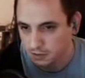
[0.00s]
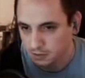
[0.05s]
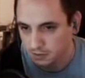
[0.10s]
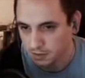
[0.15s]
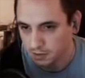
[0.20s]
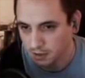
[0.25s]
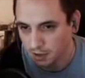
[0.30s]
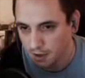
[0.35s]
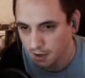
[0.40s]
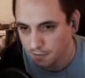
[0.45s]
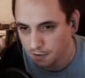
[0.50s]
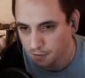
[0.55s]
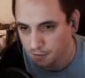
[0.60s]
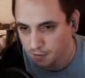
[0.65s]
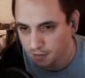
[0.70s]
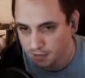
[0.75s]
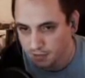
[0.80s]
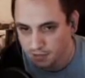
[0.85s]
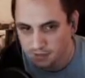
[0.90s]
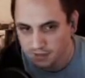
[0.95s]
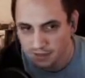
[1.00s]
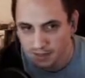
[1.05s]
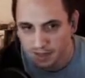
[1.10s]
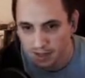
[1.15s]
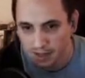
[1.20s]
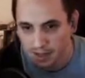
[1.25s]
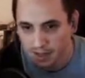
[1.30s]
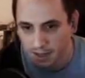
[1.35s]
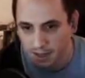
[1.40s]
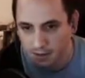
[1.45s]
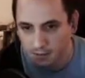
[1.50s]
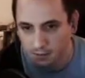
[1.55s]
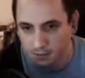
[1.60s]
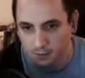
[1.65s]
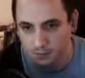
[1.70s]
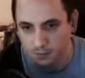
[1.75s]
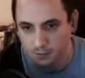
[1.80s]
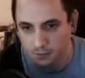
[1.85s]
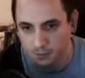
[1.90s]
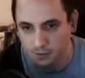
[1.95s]
the Hover Meanies, aka
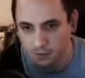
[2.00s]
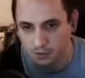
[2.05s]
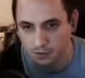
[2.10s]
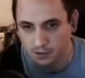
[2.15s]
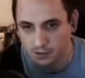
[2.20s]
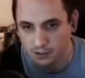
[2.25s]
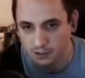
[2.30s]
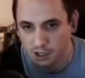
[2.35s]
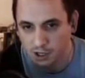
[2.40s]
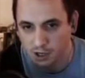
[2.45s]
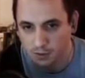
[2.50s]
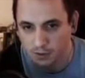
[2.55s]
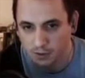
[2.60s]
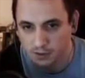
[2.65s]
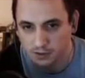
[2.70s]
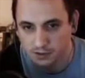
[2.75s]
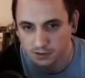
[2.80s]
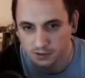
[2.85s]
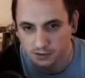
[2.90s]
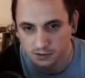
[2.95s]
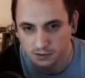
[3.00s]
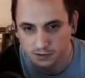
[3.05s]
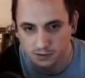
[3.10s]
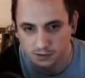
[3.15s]
what we call the Jawas.